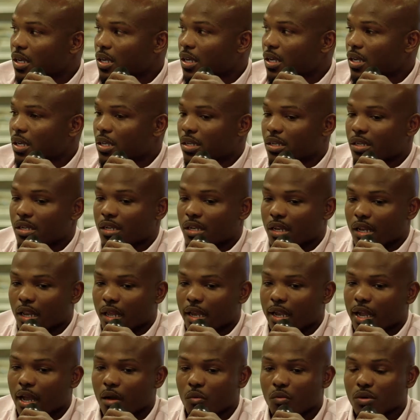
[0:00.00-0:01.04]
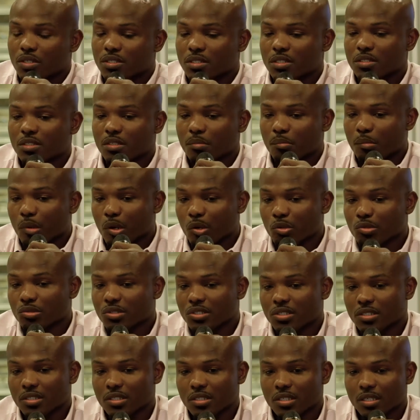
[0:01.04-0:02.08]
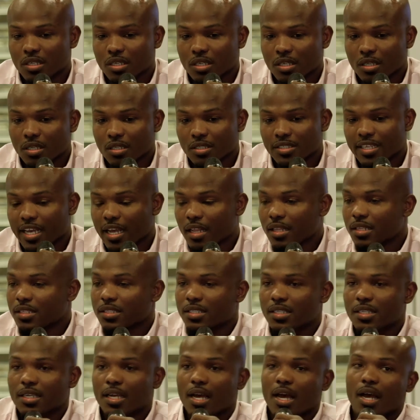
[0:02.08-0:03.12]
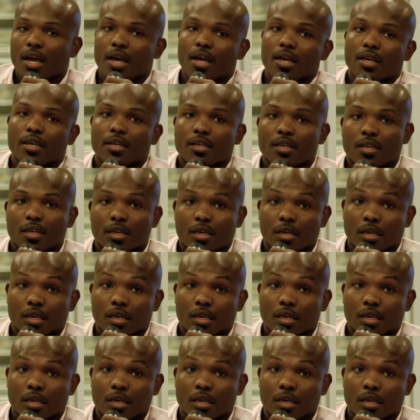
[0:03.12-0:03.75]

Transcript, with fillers: and like I wasn't the most talented guy